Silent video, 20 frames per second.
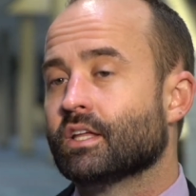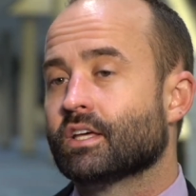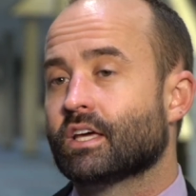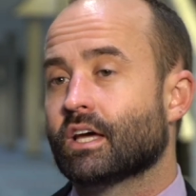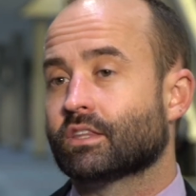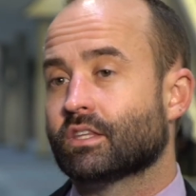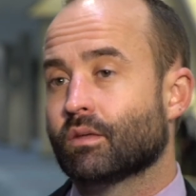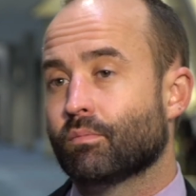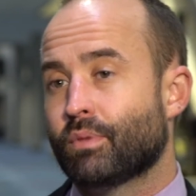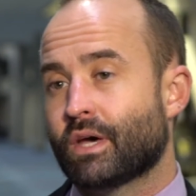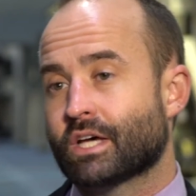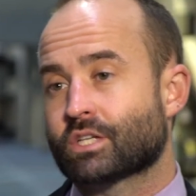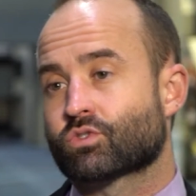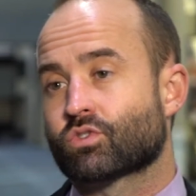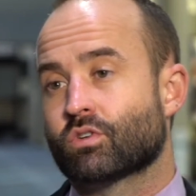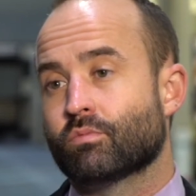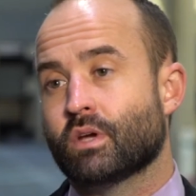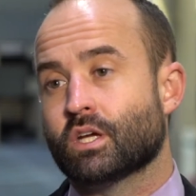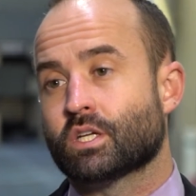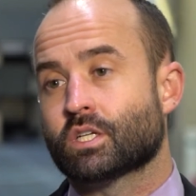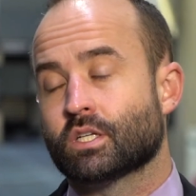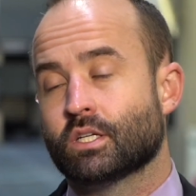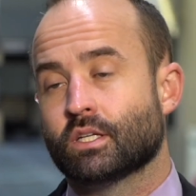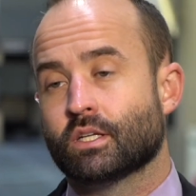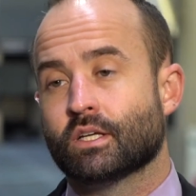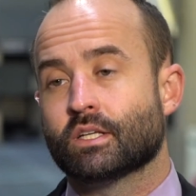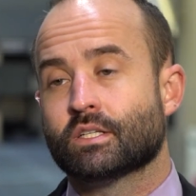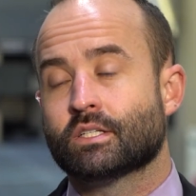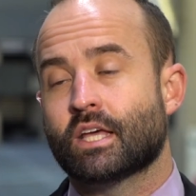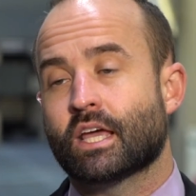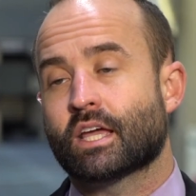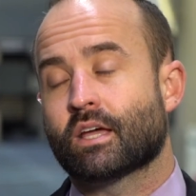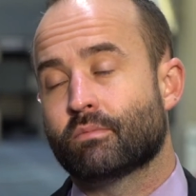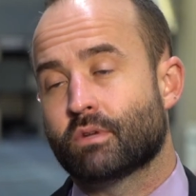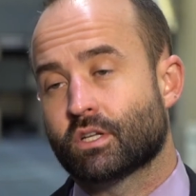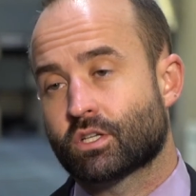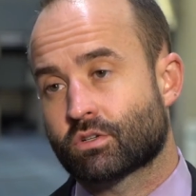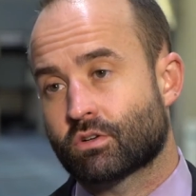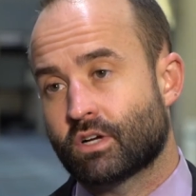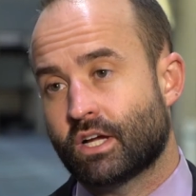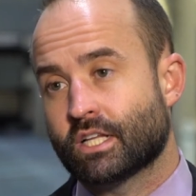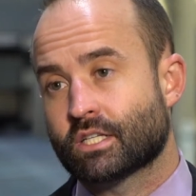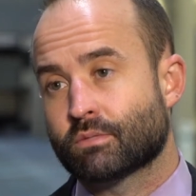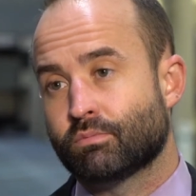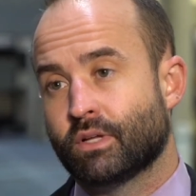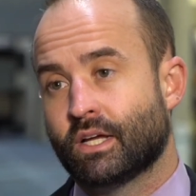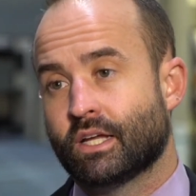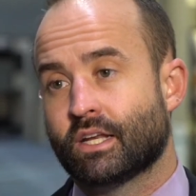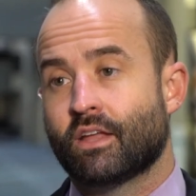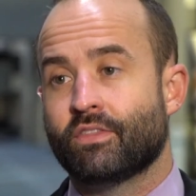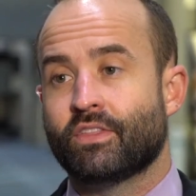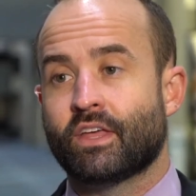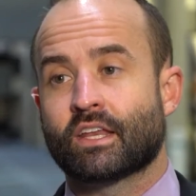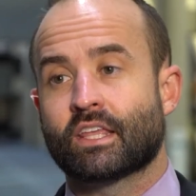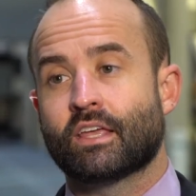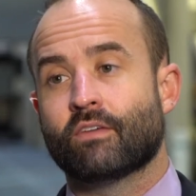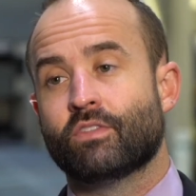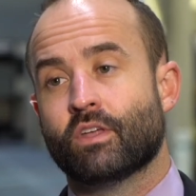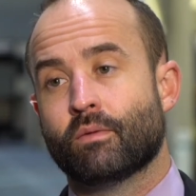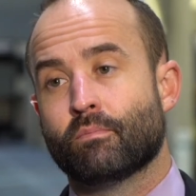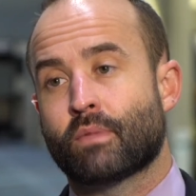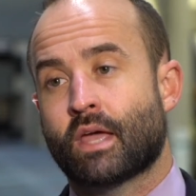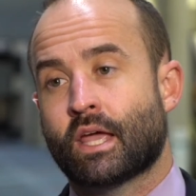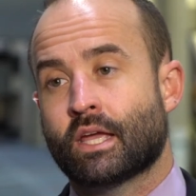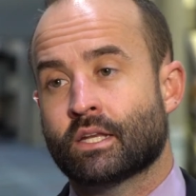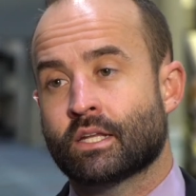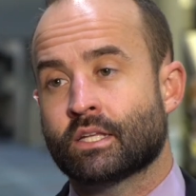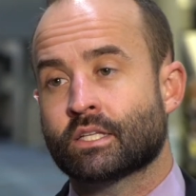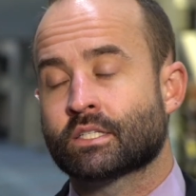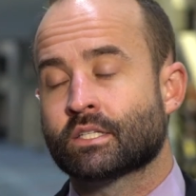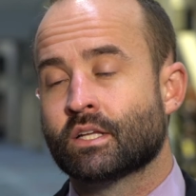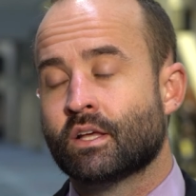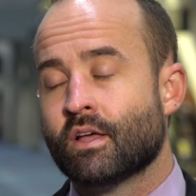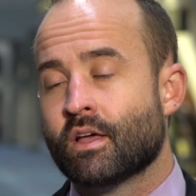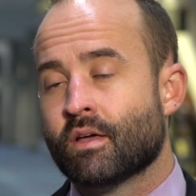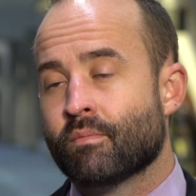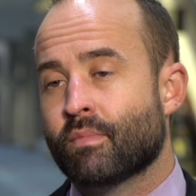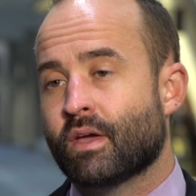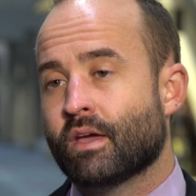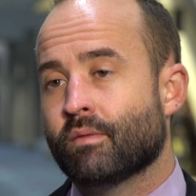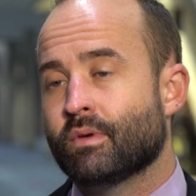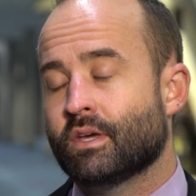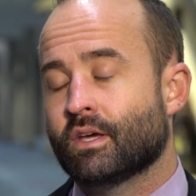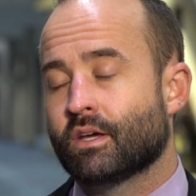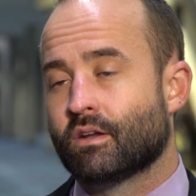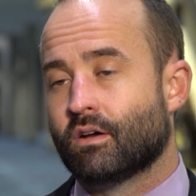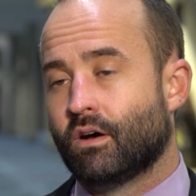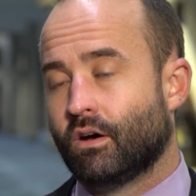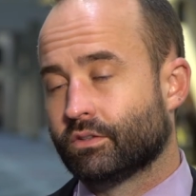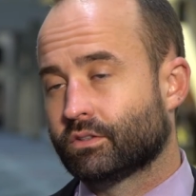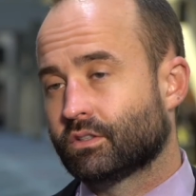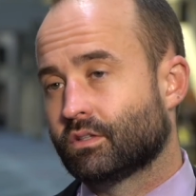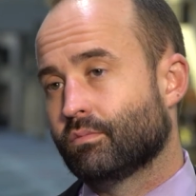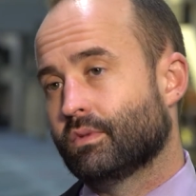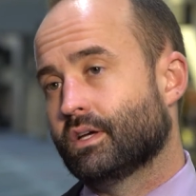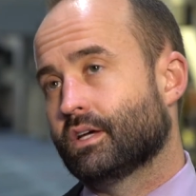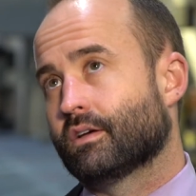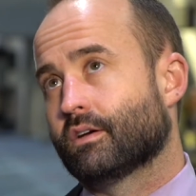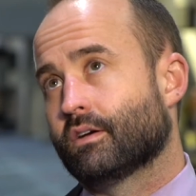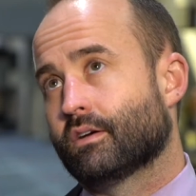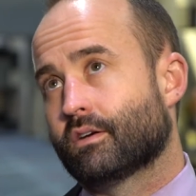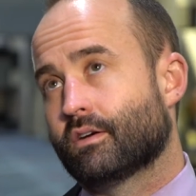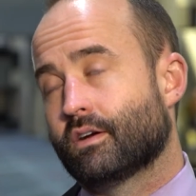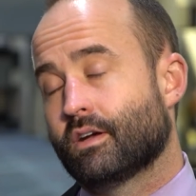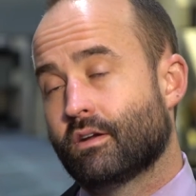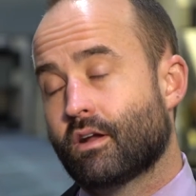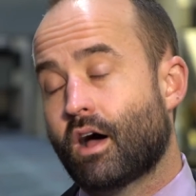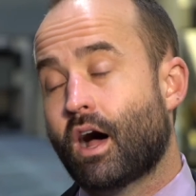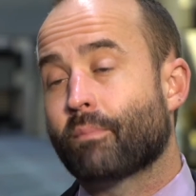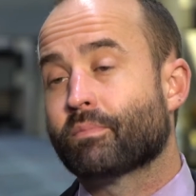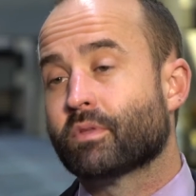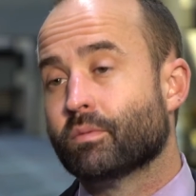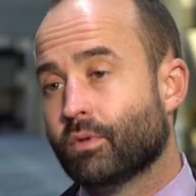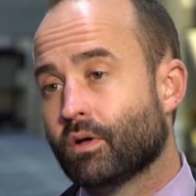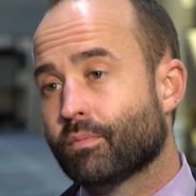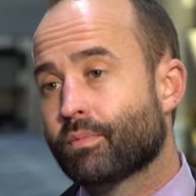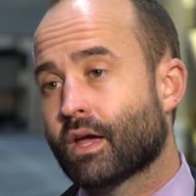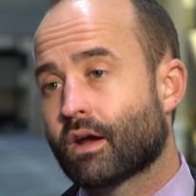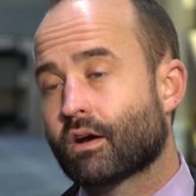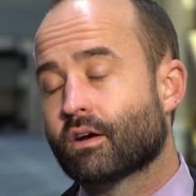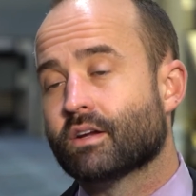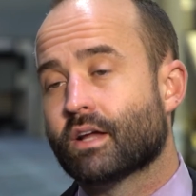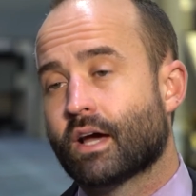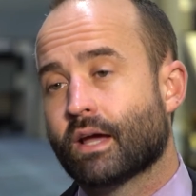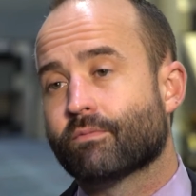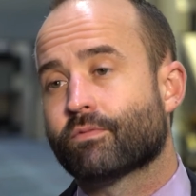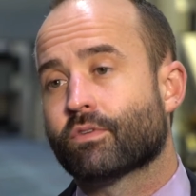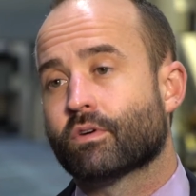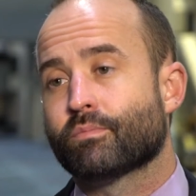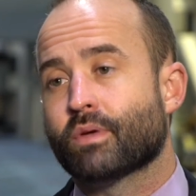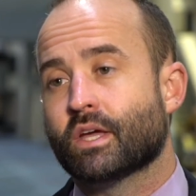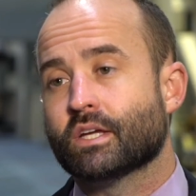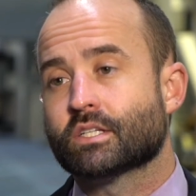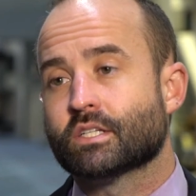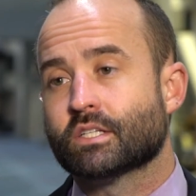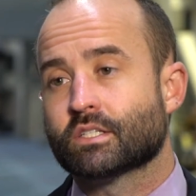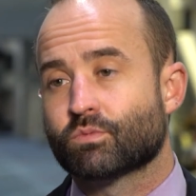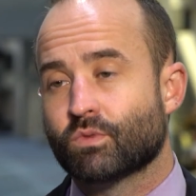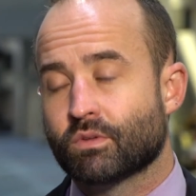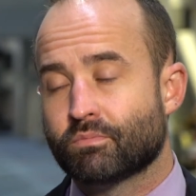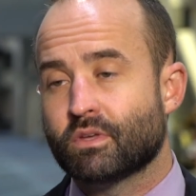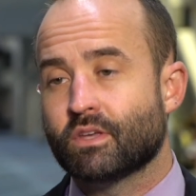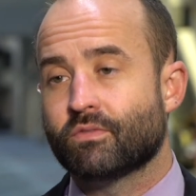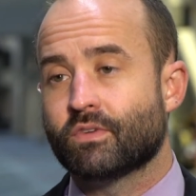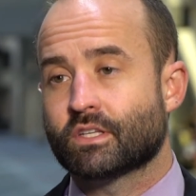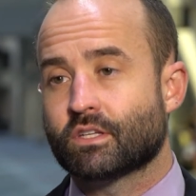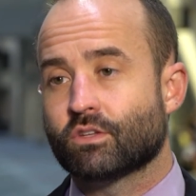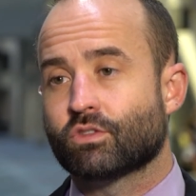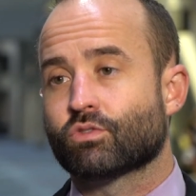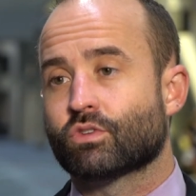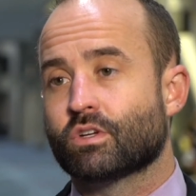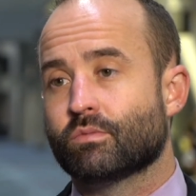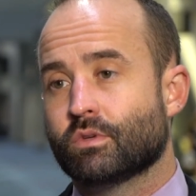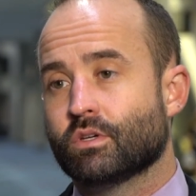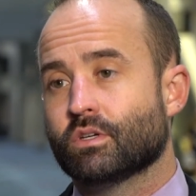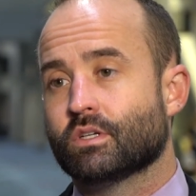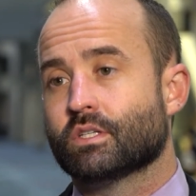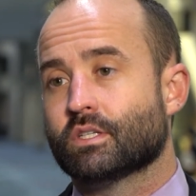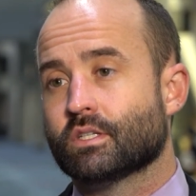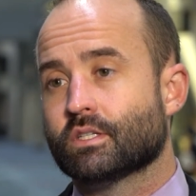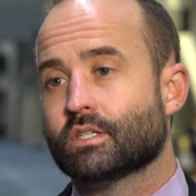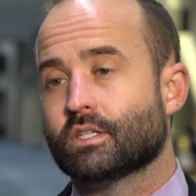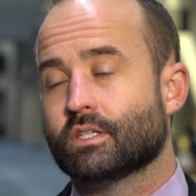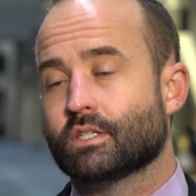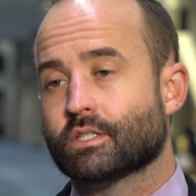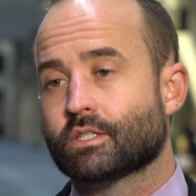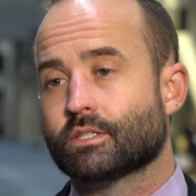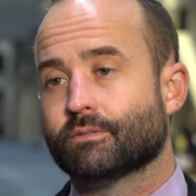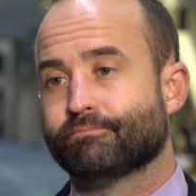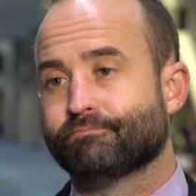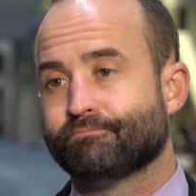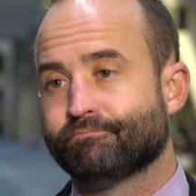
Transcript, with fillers: get the best remission, take them to transplant, and then give them maintenance, maybe an ultimate or an optimal paradigm for patients with P53 mutant disease?